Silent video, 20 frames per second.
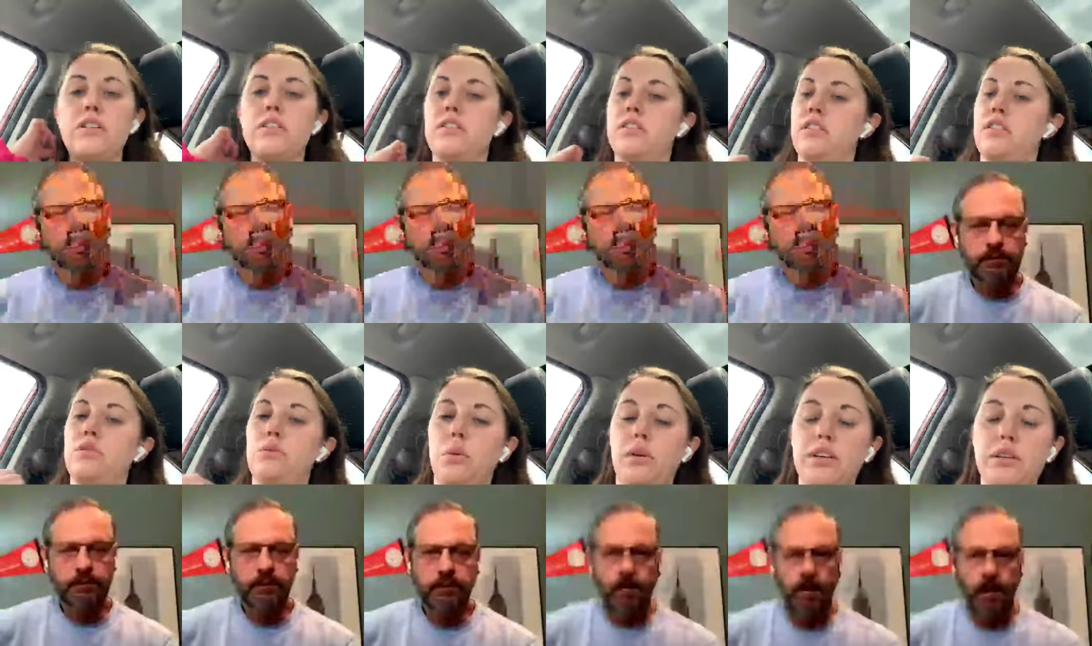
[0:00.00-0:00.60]

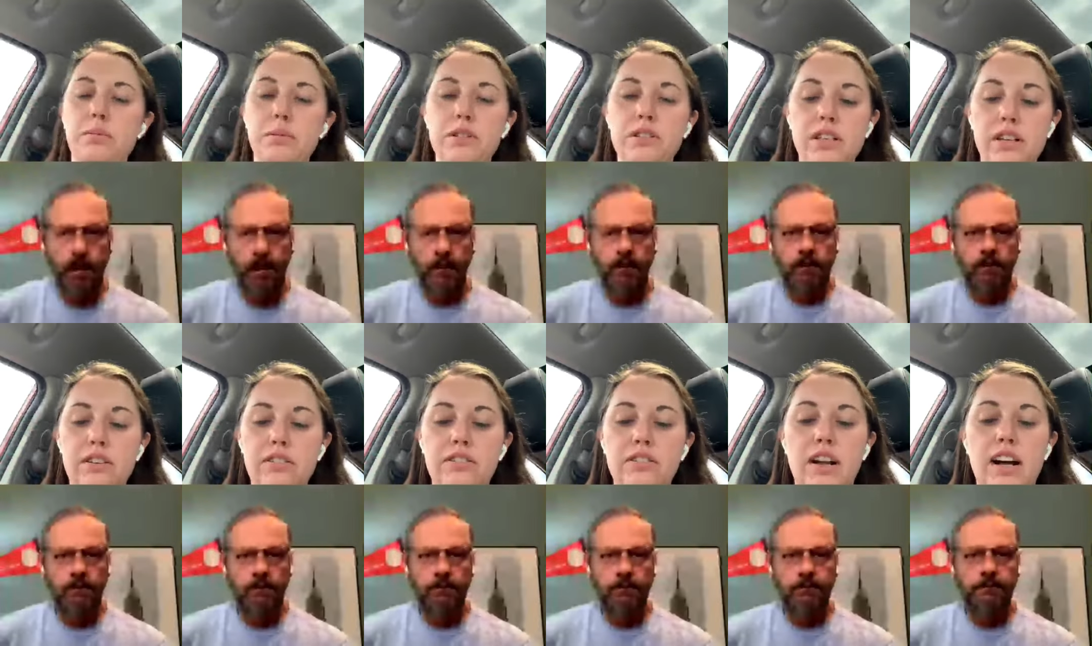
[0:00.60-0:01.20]
Speaker 1: for the
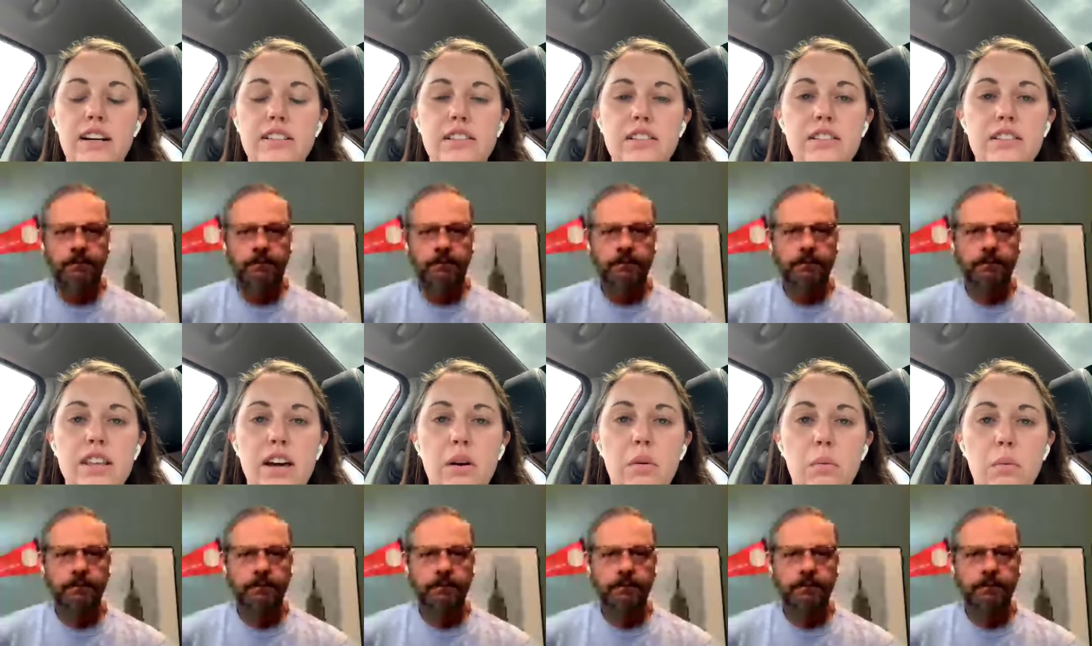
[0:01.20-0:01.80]
20%
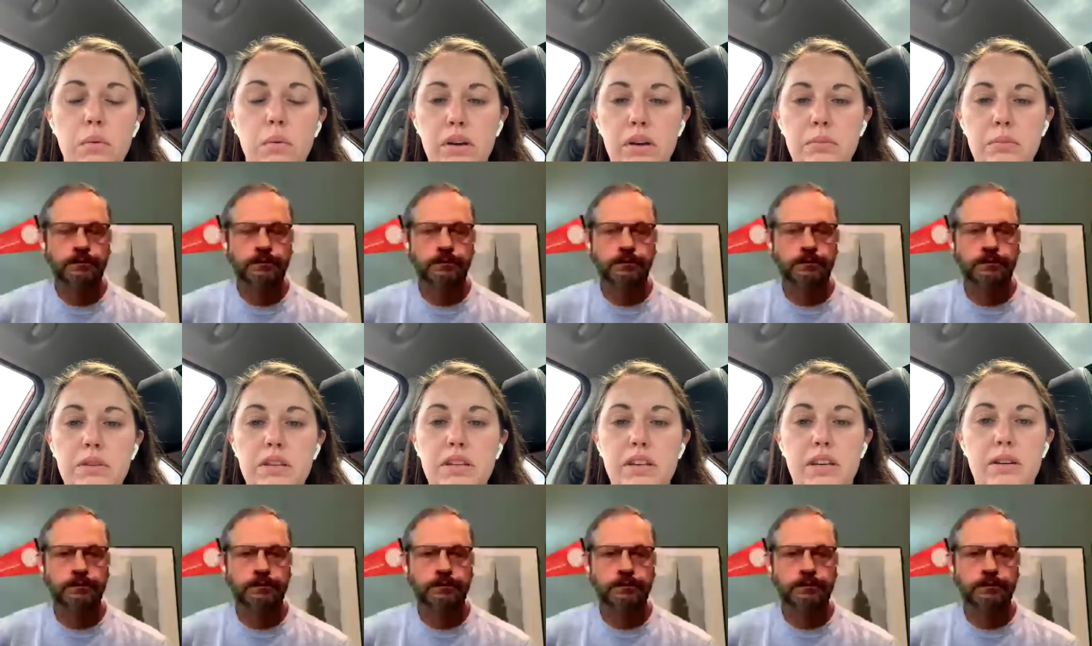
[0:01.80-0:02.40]
of classes
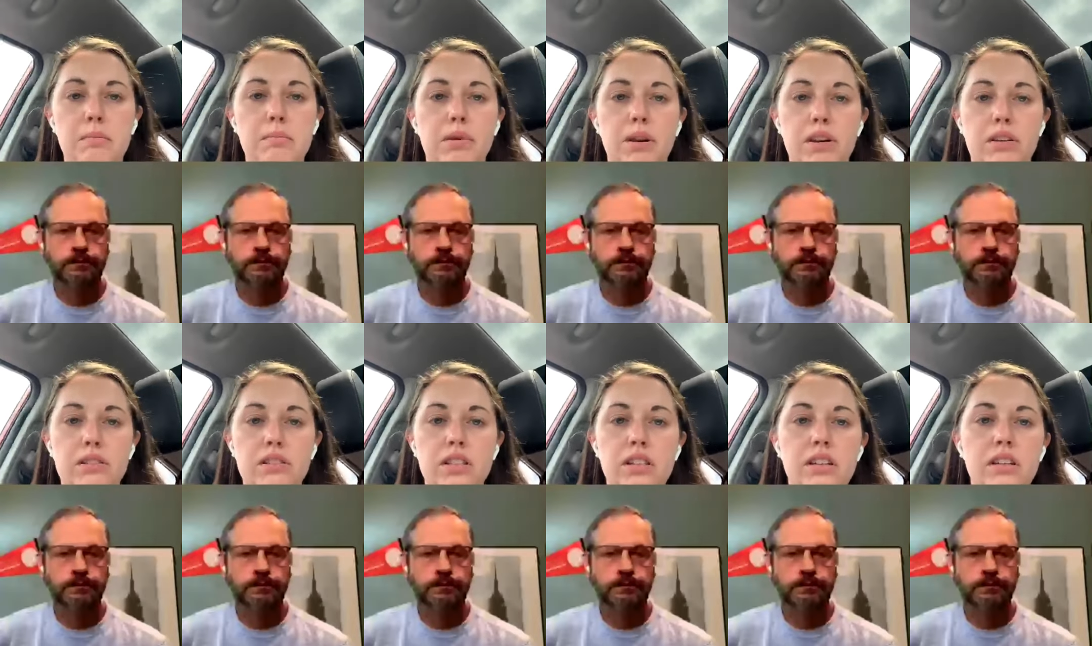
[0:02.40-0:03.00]
that will
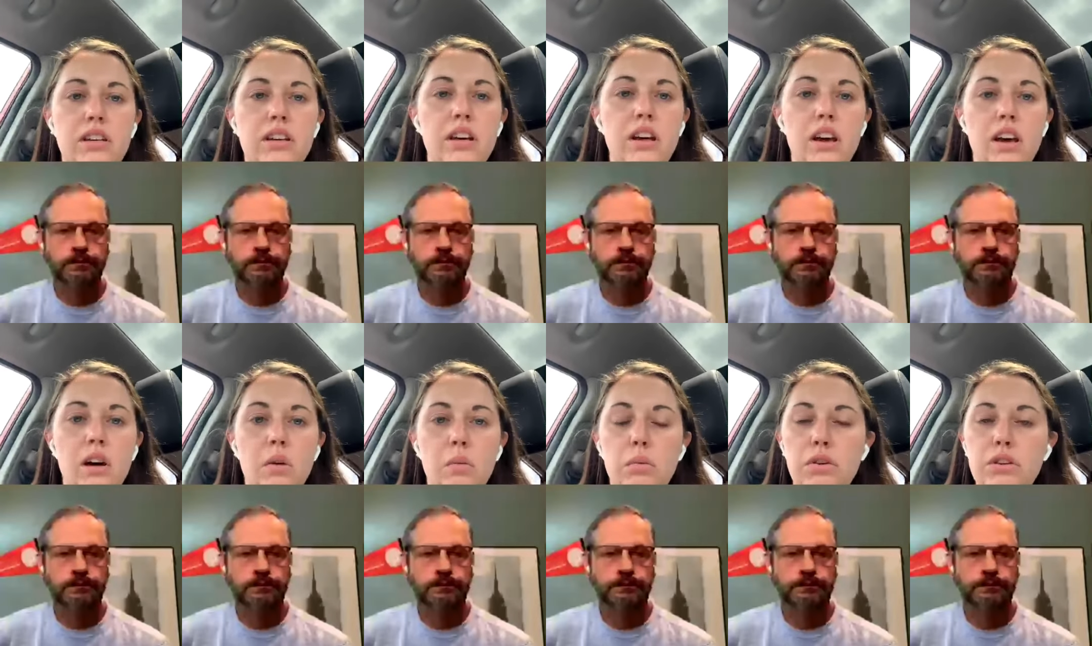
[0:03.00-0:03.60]
be in
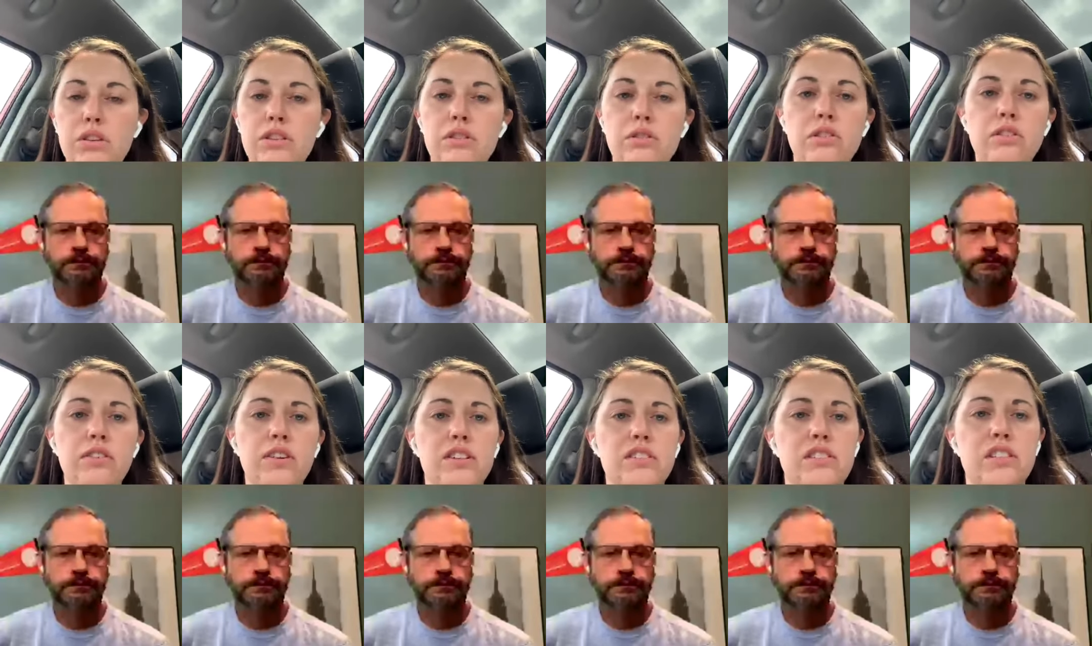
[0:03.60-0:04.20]
person,
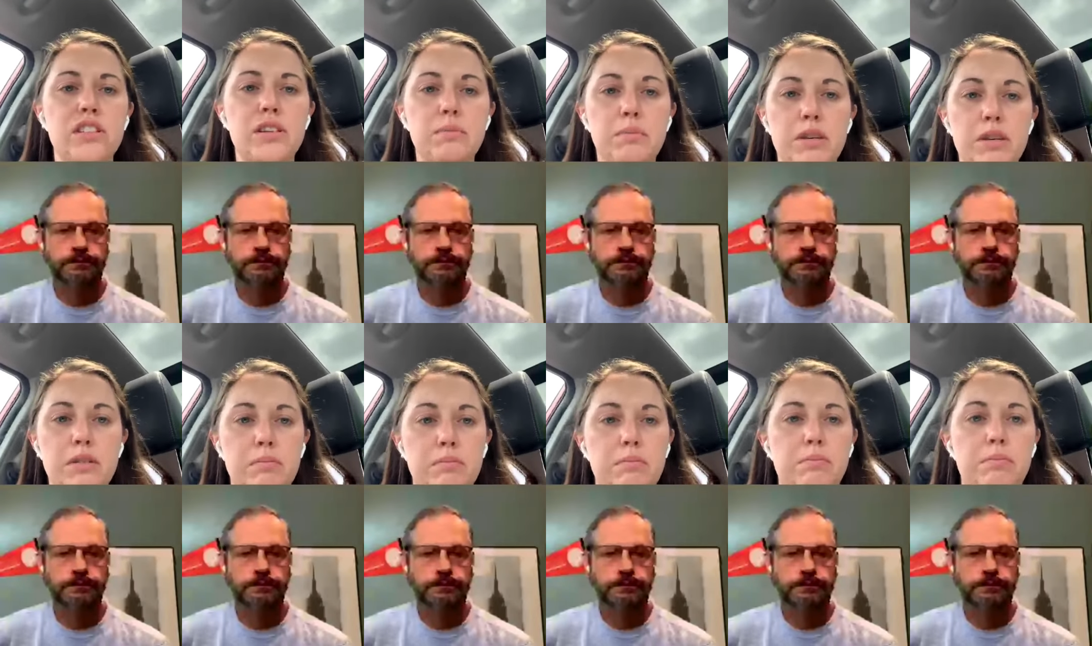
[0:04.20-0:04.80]
will the
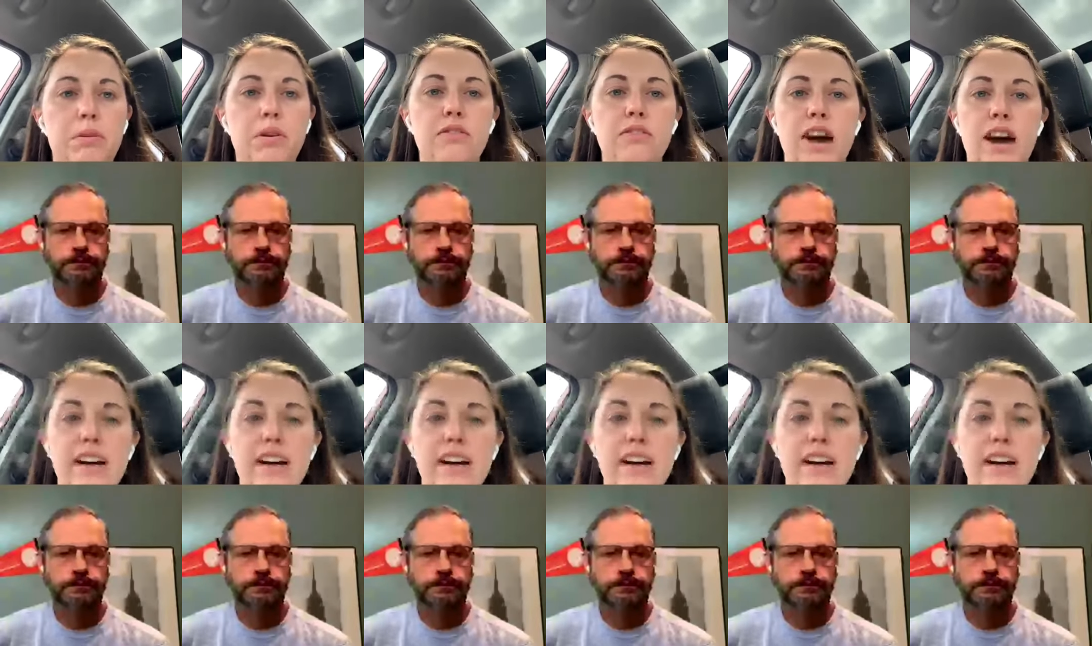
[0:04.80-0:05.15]
university be